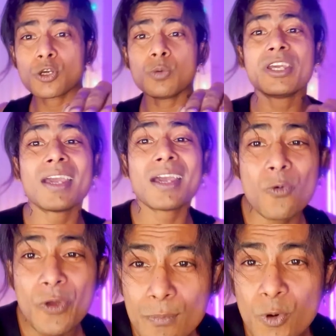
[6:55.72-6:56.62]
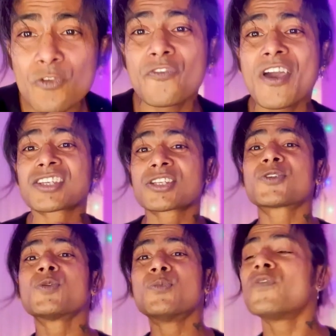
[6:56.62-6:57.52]
be way more faster to
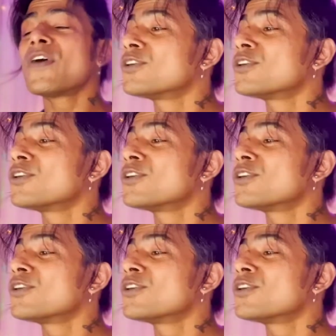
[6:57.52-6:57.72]
move, and you'll